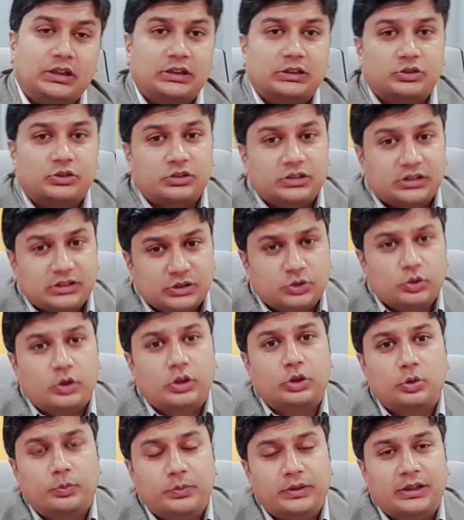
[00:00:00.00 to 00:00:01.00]
So this is
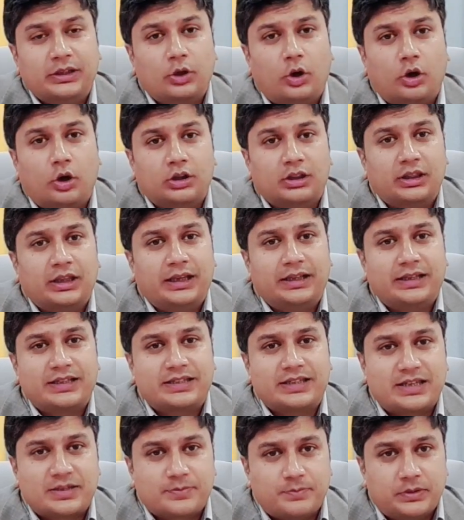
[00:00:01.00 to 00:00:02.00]
going to be an online
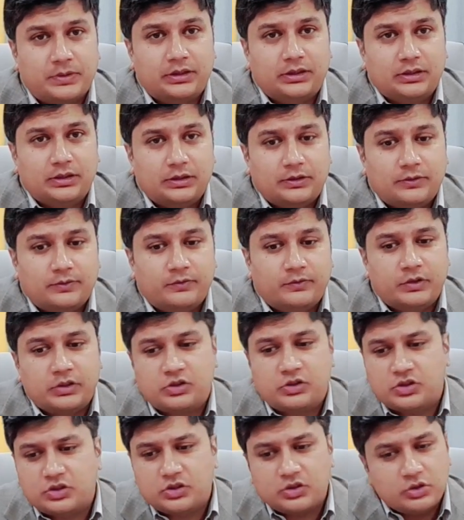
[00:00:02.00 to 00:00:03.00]
assessment
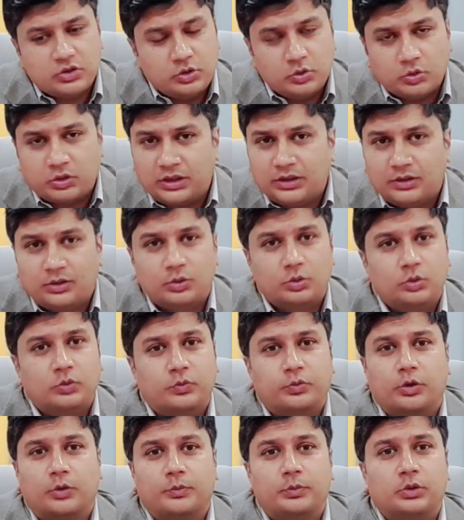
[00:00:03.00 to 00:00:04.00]
which you can do
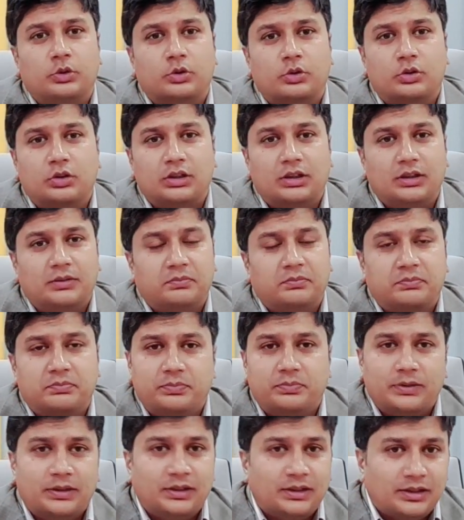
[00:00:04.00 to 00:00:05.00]
from your
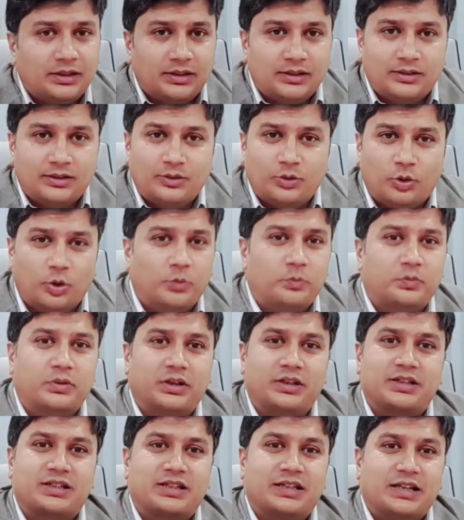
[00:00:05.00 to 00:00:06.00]
home
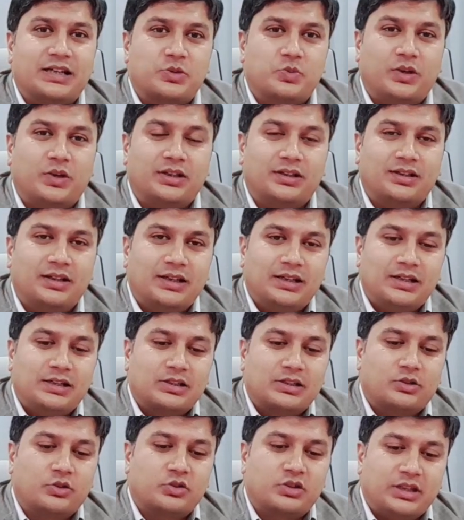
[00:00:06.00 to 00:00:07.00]
country as well.
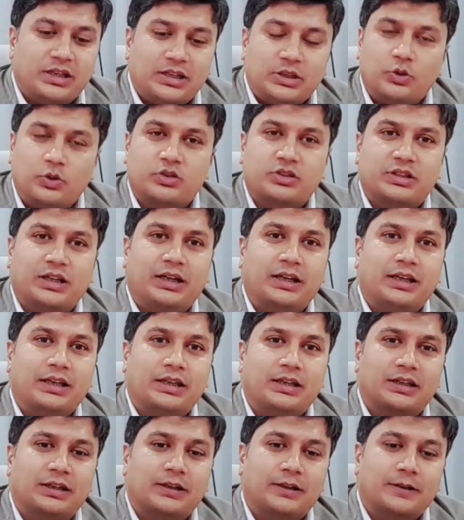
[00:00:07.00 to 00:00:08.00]
So say you're
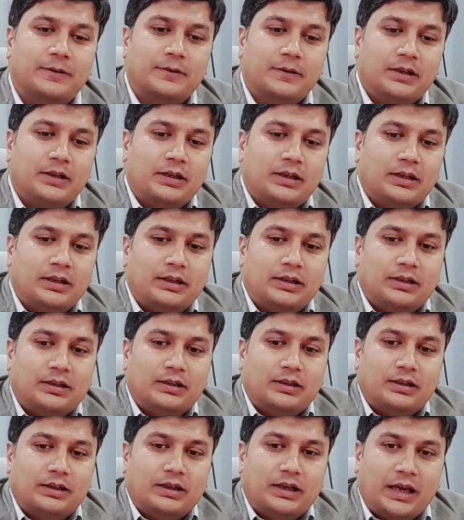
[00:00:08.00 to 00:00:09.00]
studying
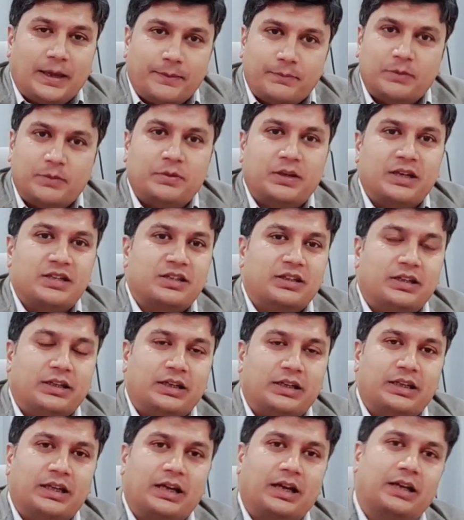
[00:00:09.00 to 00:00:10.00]
MBBS in
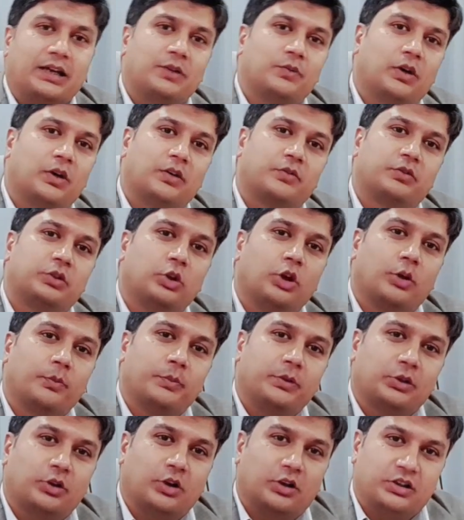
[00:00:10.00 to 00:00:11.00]
India in one of the
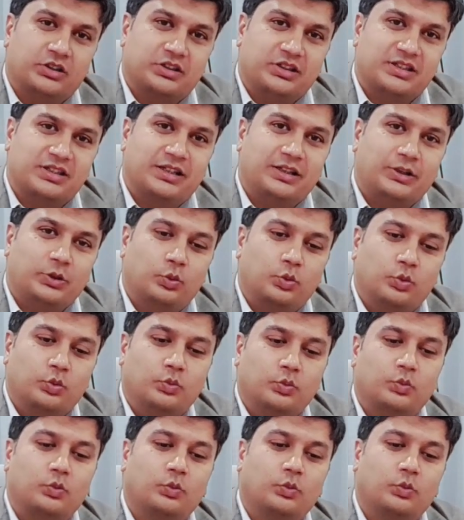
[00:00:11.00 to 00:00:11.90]
government colleges and you